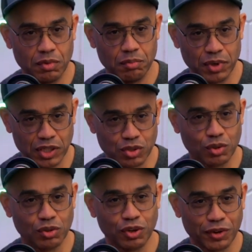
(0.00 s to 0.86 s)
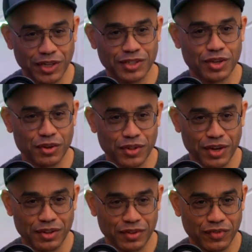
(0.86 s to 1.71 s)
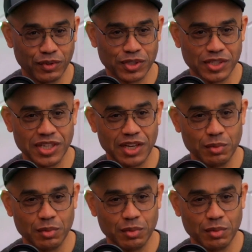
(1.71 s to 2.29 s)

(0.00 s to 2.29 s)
bits or learnings are there that folks can take